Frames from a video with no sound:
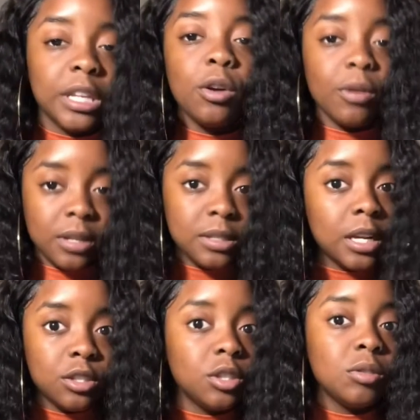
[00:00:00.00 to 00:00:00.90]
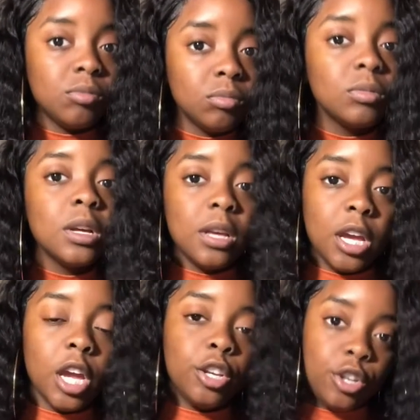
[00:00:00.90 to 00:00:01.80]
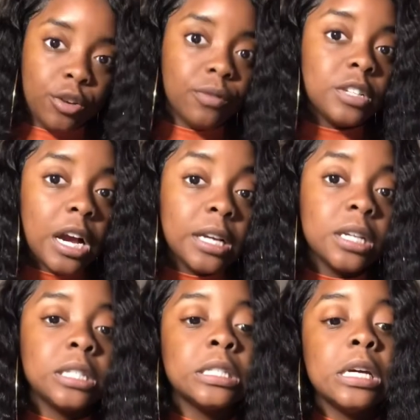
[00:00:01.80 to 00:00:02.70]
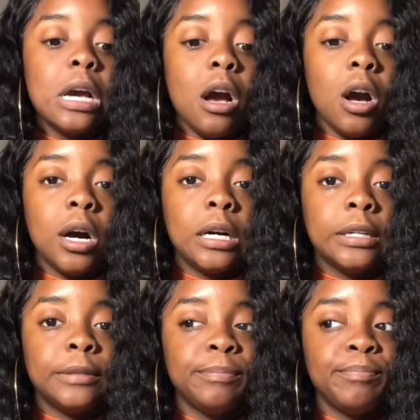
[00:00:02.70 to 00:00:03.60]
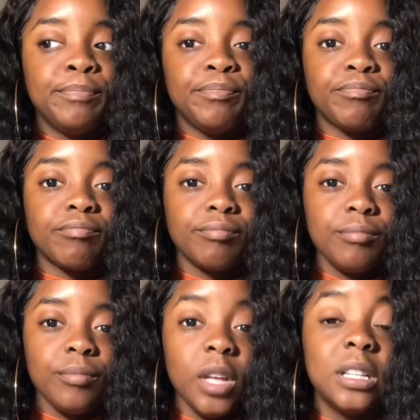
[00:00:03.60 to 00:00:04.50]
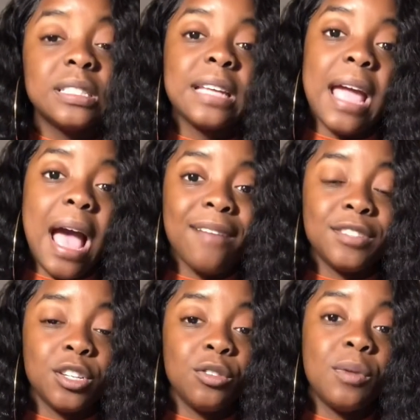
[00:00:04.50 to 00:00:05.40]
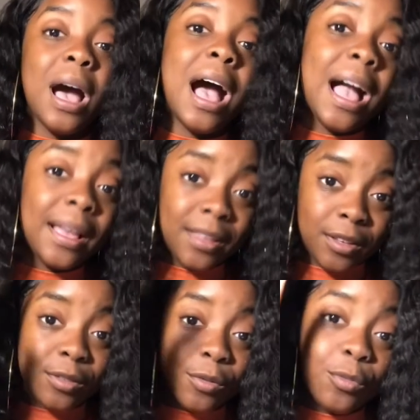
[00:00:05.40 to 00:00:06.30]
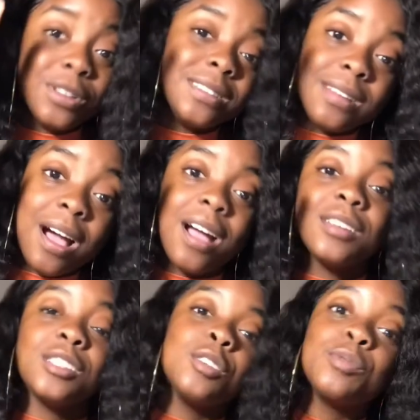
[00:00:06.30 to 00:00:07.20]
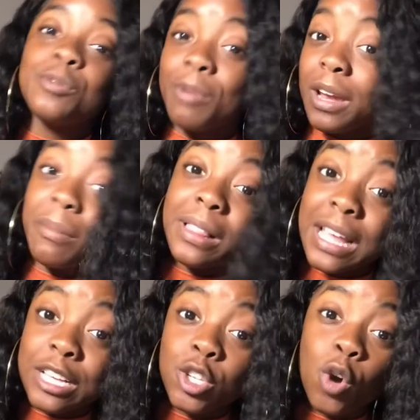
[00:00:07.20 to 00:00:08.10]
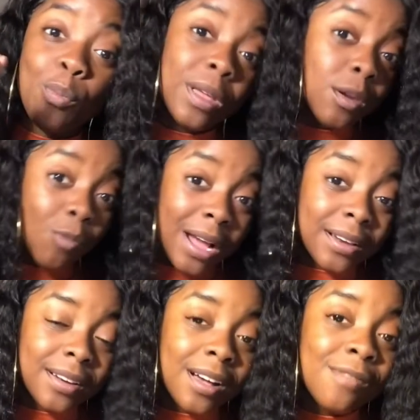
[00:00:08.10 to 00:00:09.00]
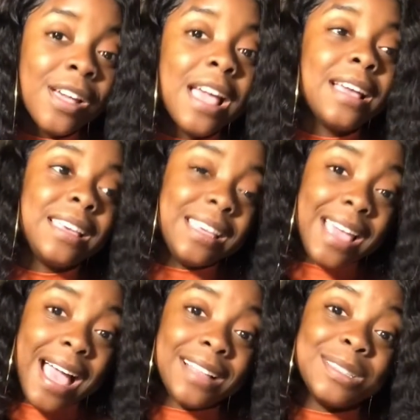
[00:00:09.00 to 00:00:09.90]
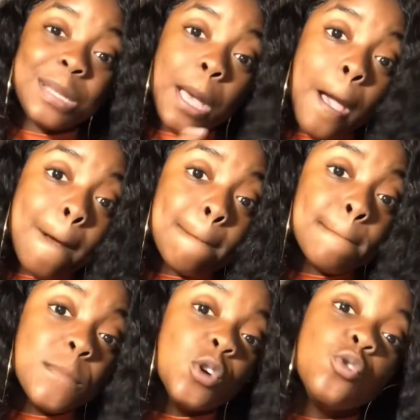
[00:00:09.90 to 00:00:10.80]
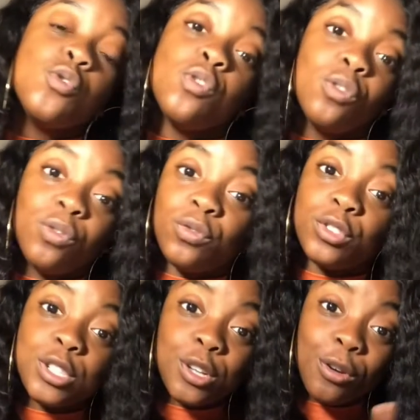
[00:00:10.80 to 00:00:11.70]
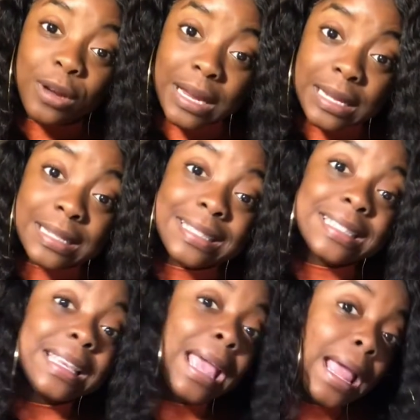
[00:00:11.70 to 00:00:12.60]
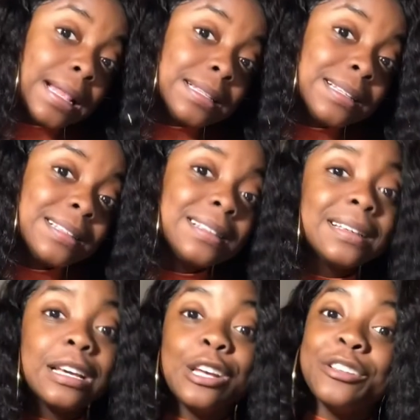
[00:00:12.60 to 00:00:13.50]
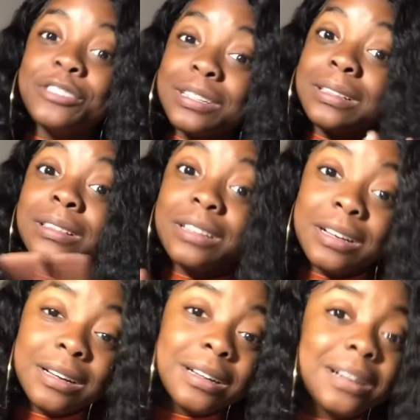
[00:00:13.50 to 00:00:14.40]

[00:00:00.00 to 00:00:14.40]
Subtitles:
going to touch you in your vagina unless they have to. I was not spreading my legs open wide enough. He had to move certain skin to look,